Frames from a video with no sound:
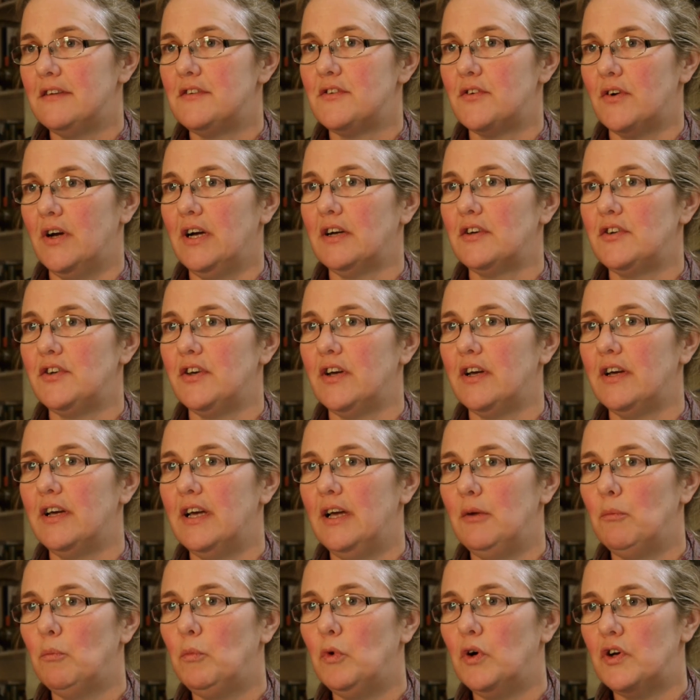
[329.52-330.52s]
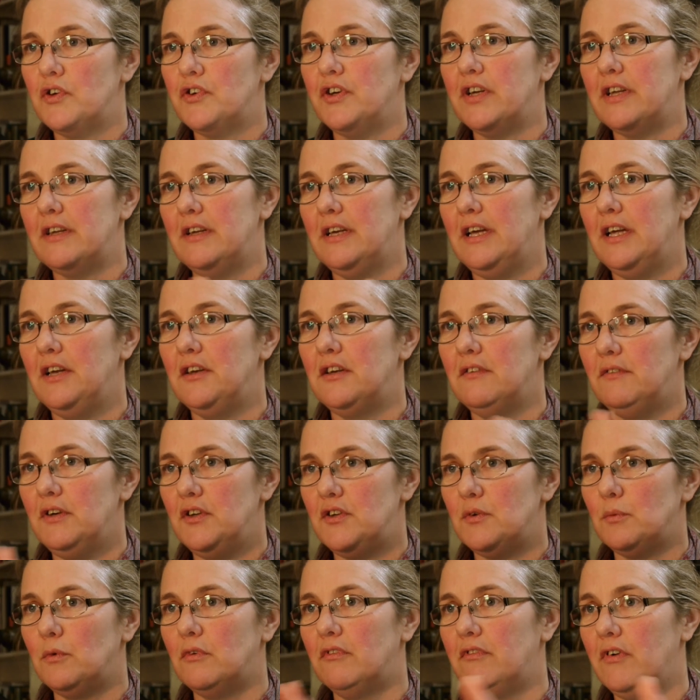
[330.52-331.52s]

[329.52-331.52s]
the structure and washing the individual